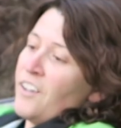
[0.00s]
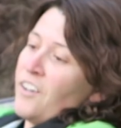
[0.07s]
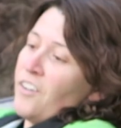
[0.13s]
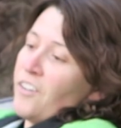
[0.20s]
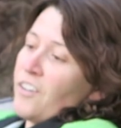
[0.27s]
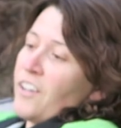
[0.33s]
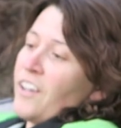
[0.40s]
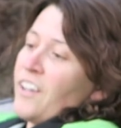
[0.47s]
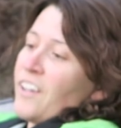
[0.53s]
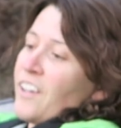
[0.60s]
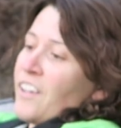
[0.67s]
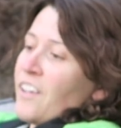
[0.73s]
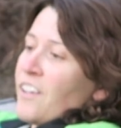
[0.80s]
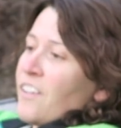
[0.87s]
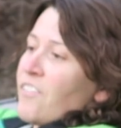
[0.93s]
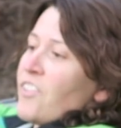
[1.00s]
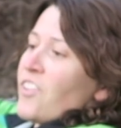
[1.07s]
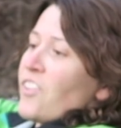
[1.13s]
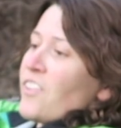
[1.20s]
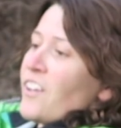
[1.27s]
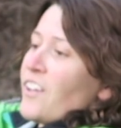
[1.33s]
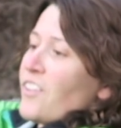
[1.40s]
Okay, if you
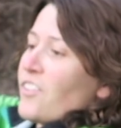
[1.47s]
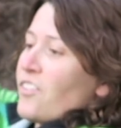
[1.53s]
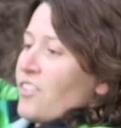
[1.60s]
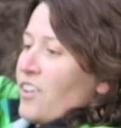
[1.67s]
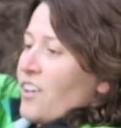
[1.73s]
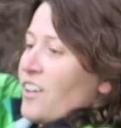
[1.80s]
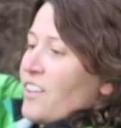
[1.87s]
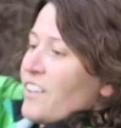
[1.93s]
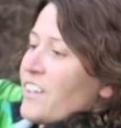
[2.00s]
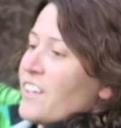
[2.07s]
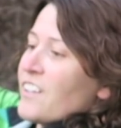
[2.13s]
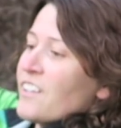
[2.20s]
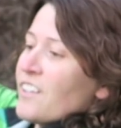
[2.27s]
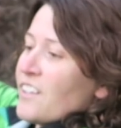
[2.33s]
say so, Carly.